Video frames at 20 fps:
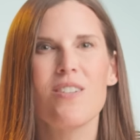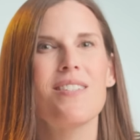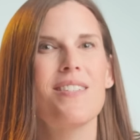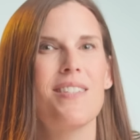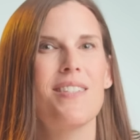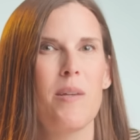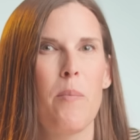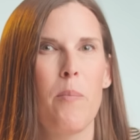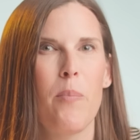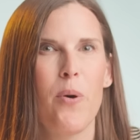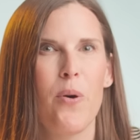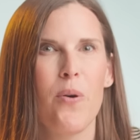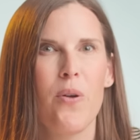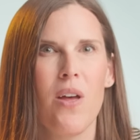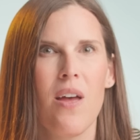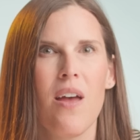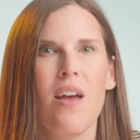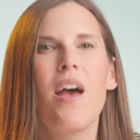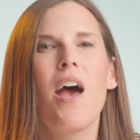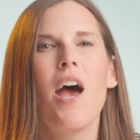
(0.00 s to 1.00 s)
simple,
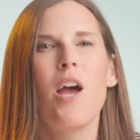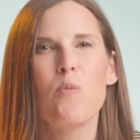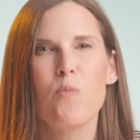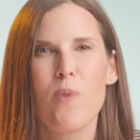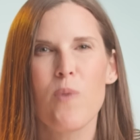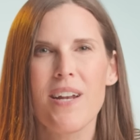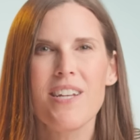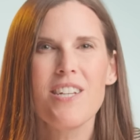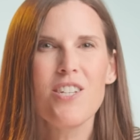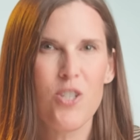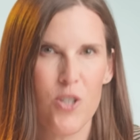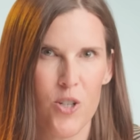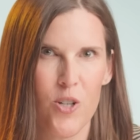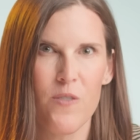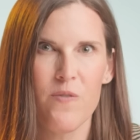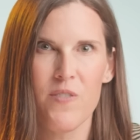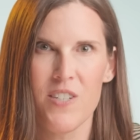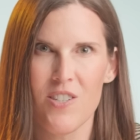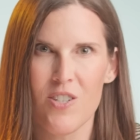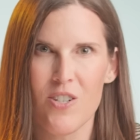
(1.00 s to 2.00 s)
and ready to
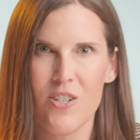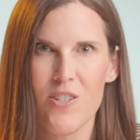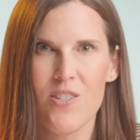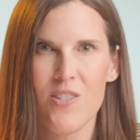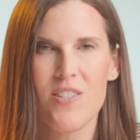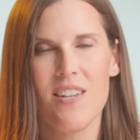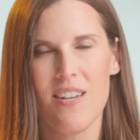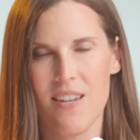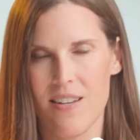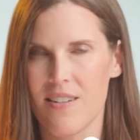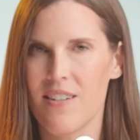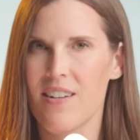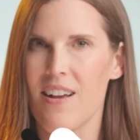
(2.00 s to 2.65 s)
turn visitors into